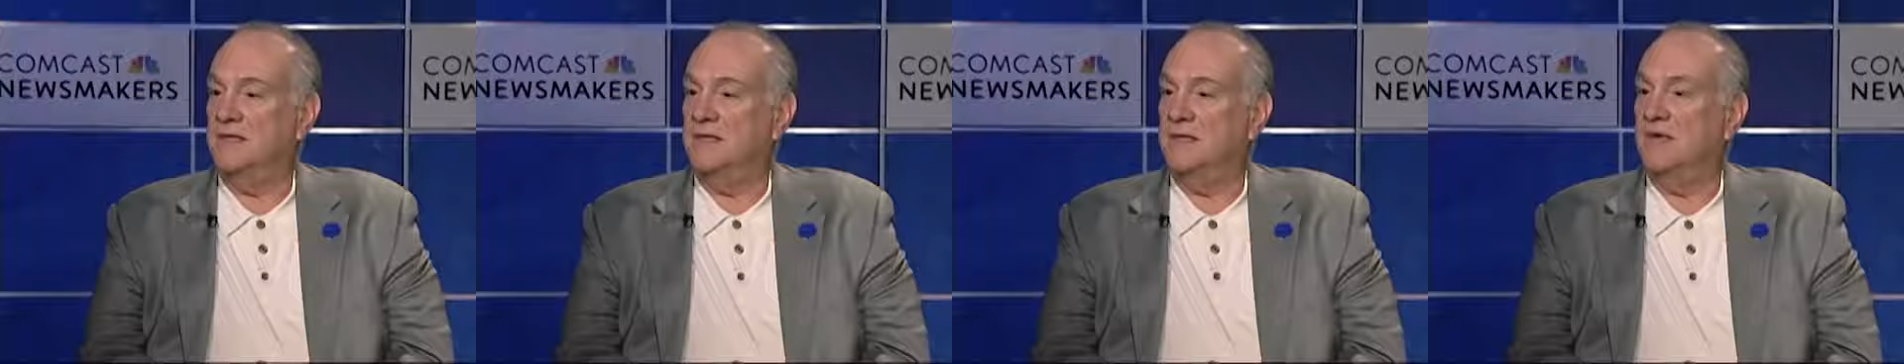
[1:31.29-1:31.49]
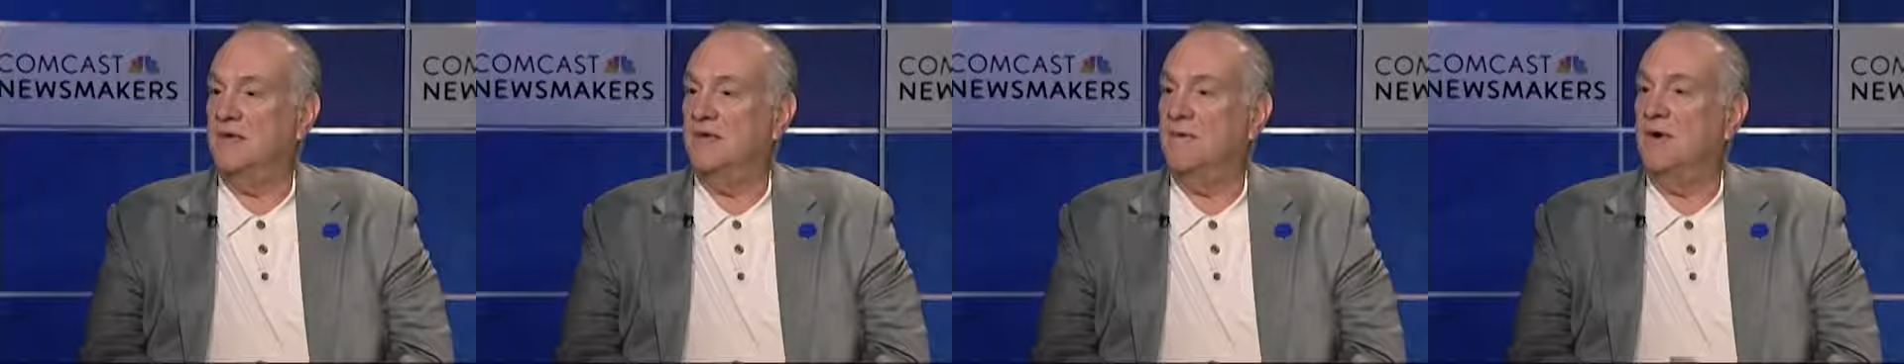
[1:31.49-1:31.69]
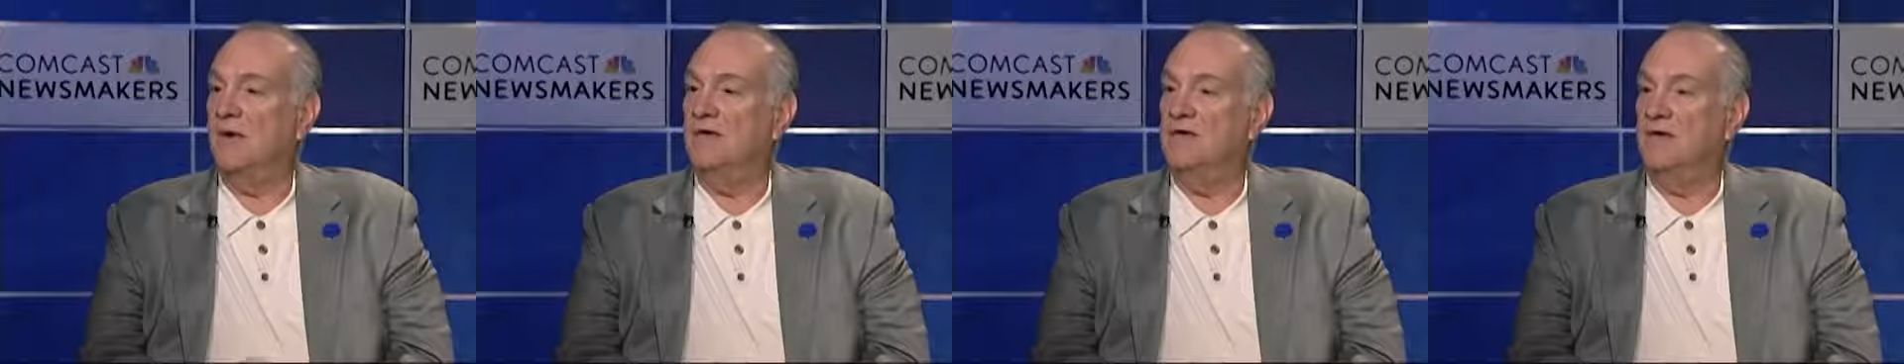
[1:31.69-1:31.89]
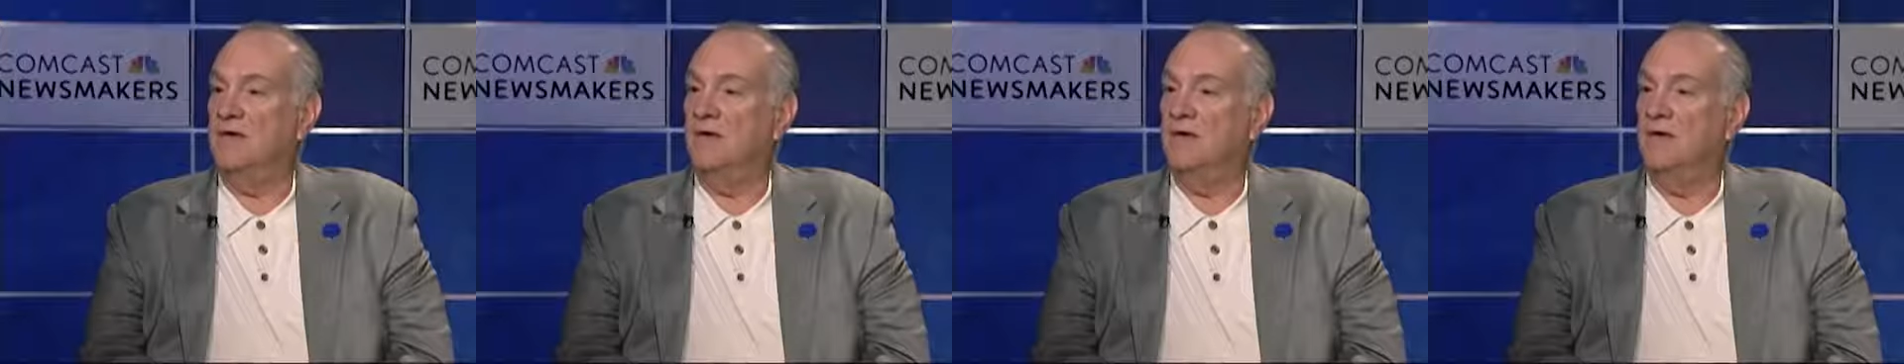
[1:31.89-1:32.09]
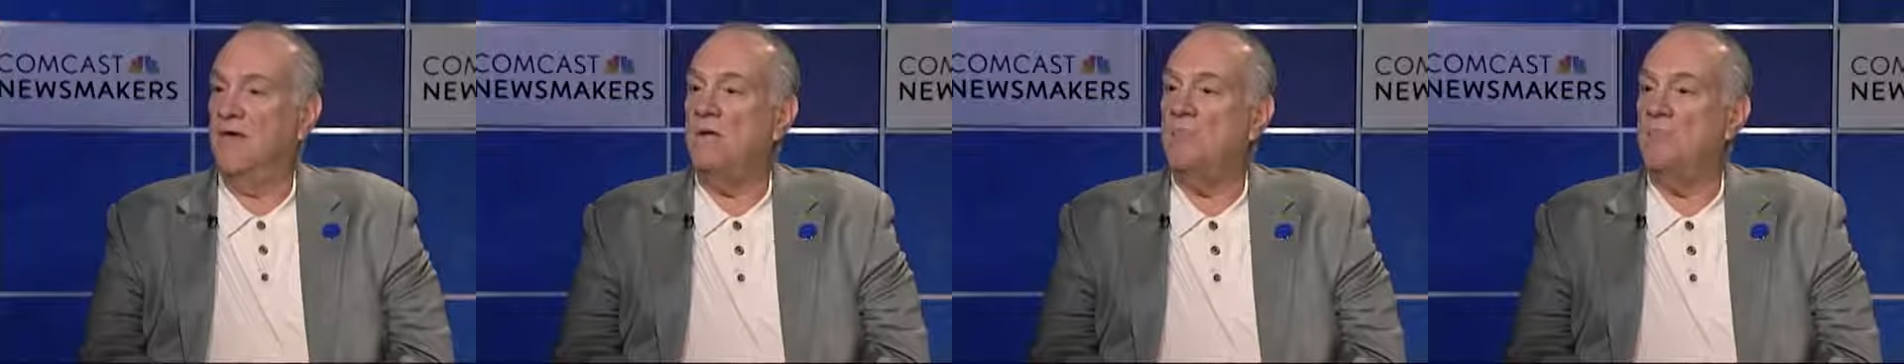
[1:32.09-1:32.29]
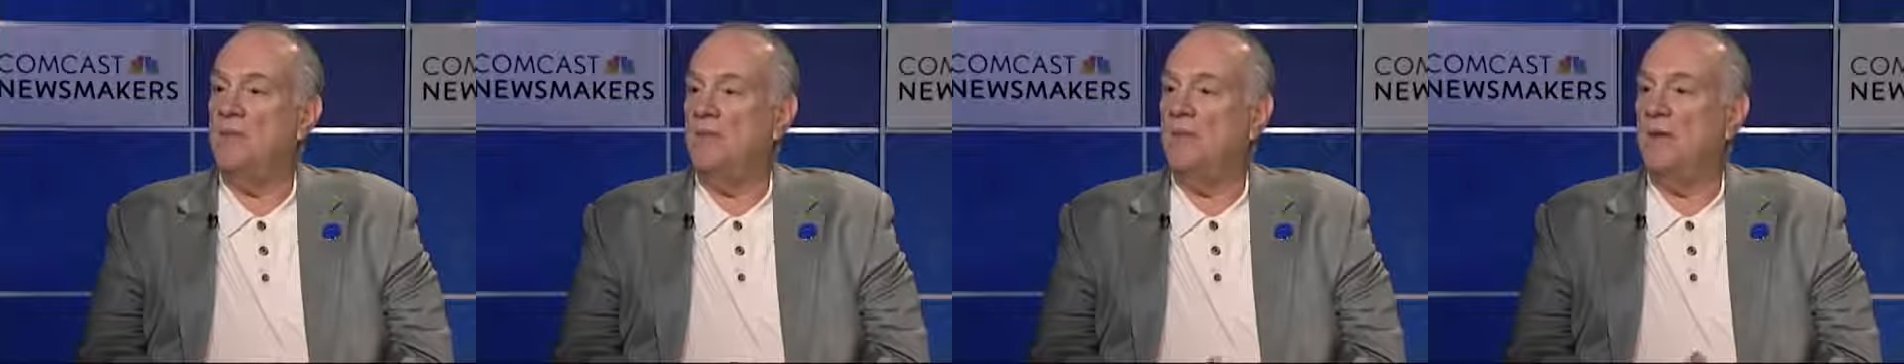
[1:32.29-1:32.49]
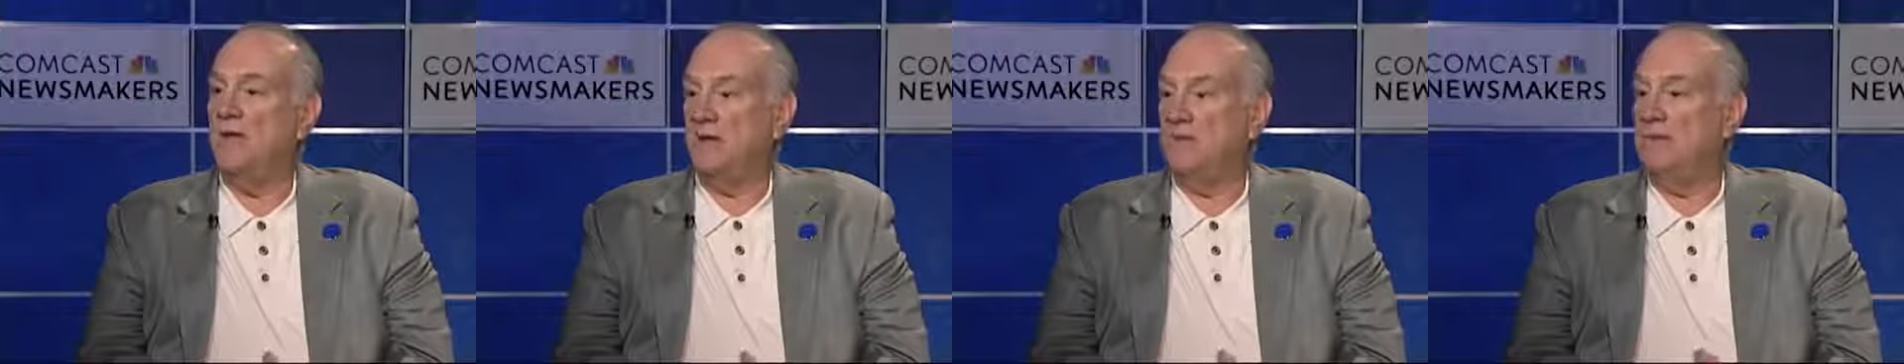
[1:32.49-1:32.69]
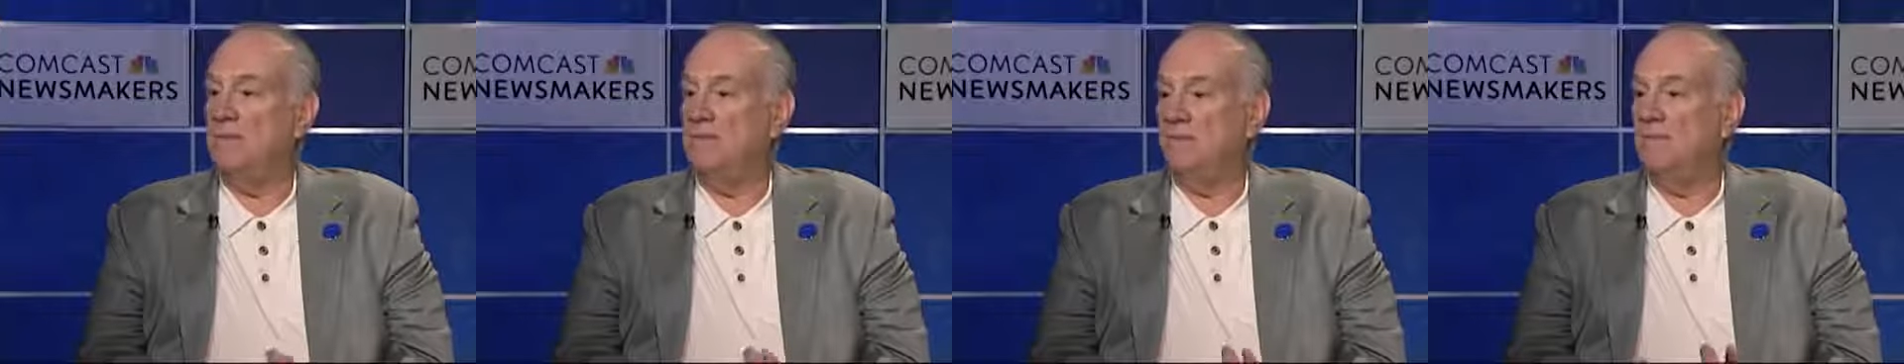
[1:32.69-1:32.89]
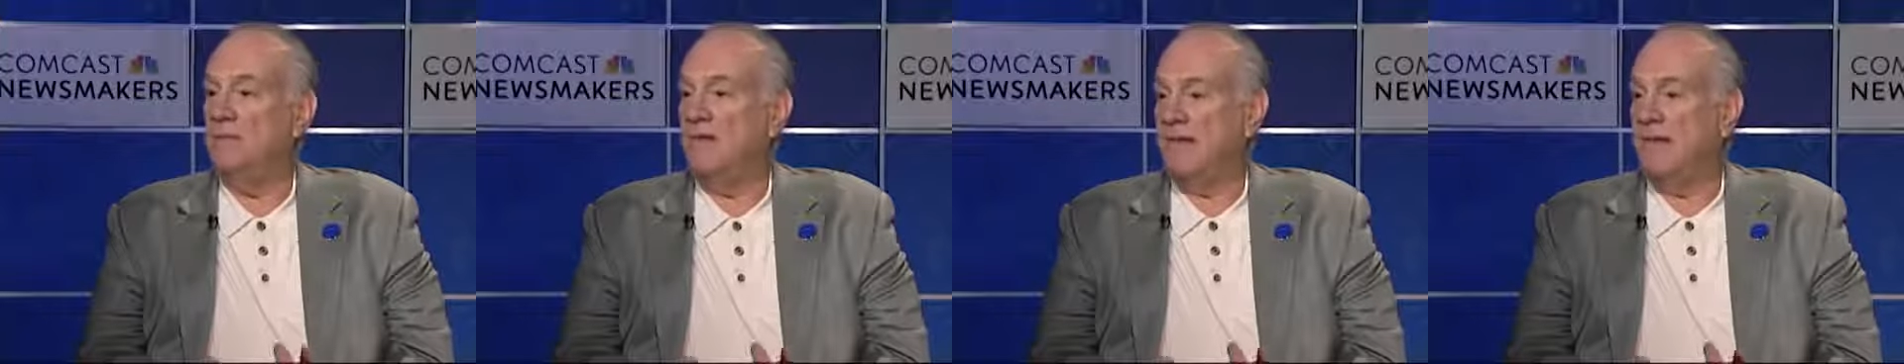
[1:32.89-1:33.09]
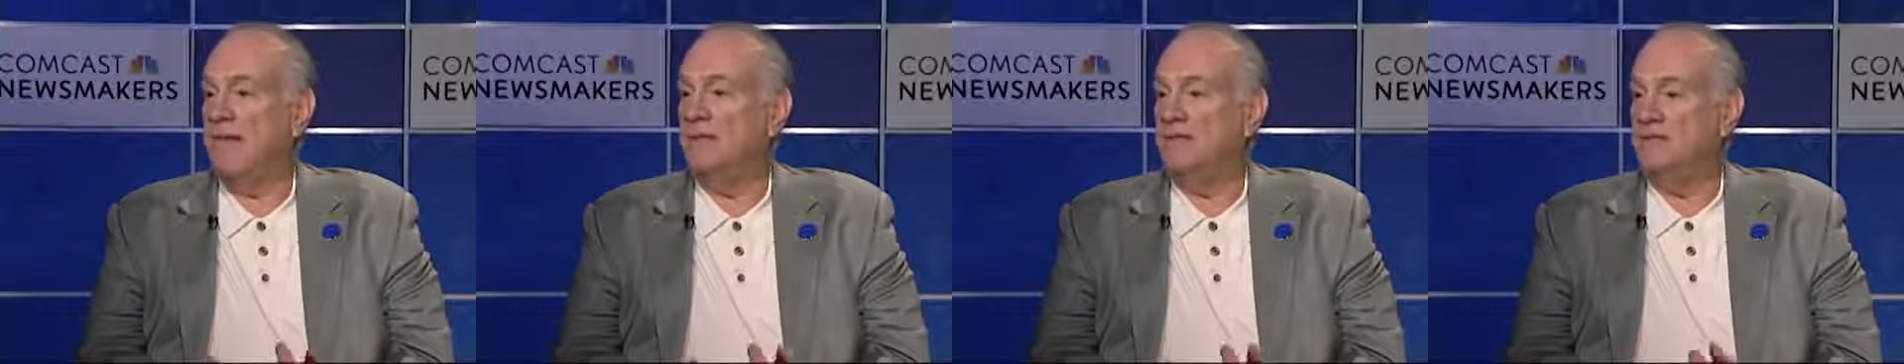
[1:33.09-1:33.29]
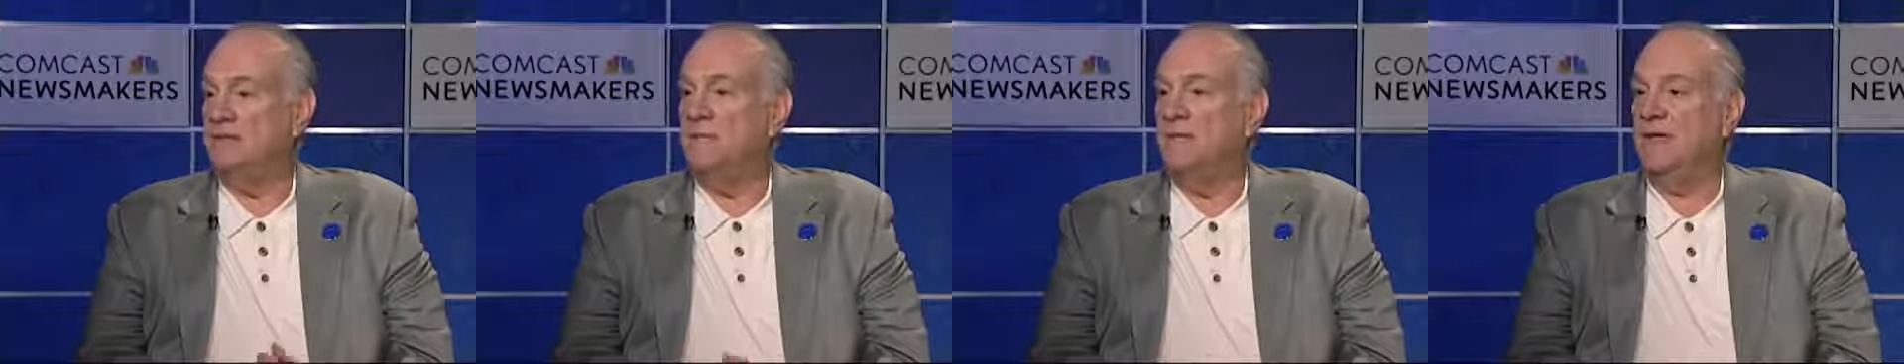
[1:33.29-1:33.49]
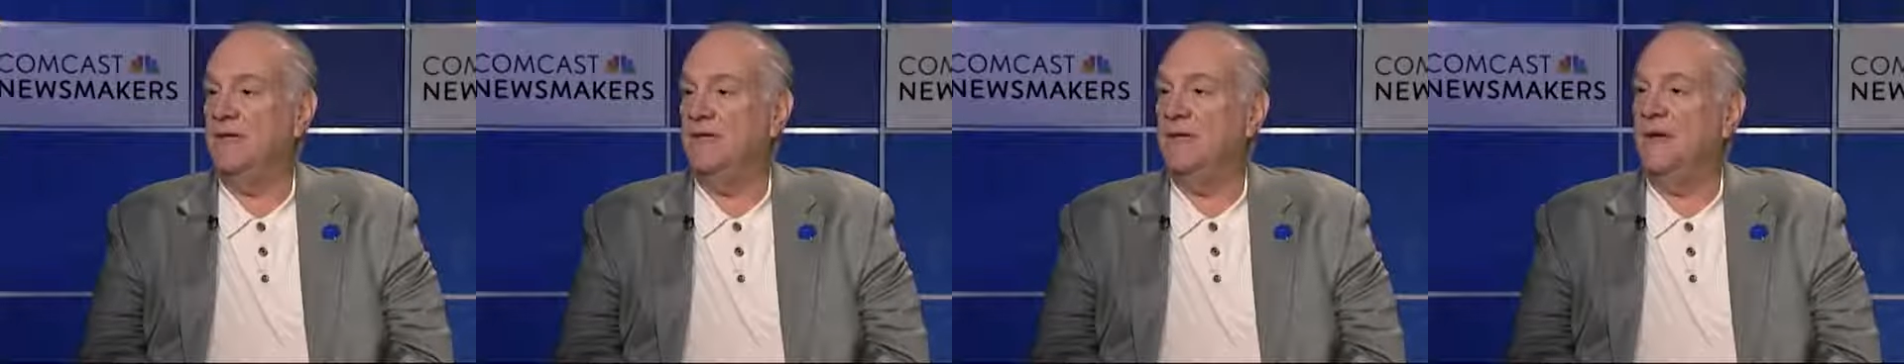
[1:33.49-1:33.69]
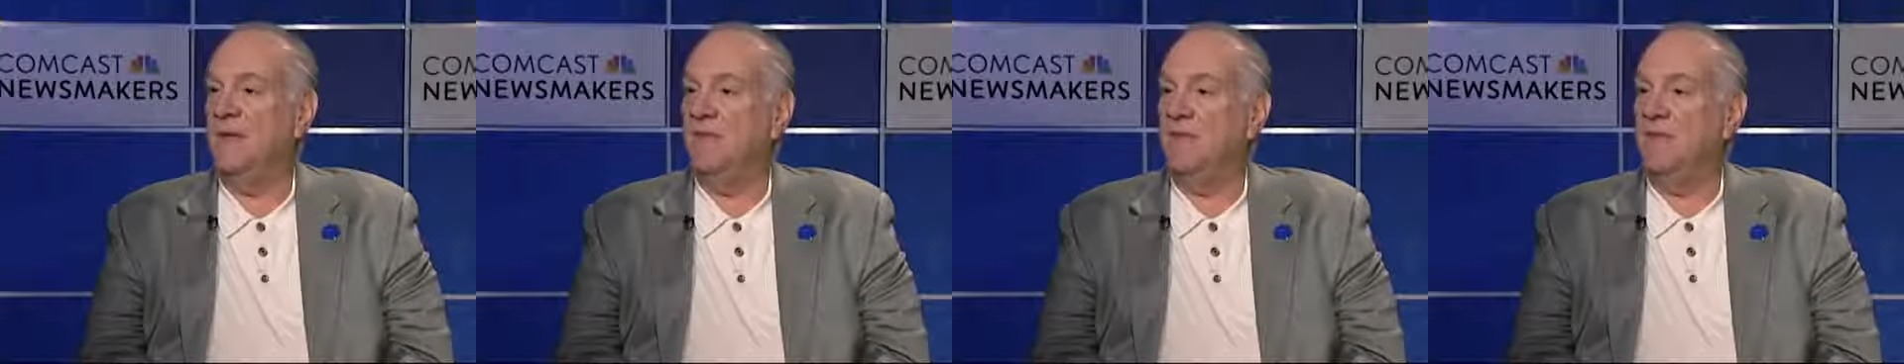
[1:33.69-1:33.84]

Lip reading: key right there, helping make ends meet.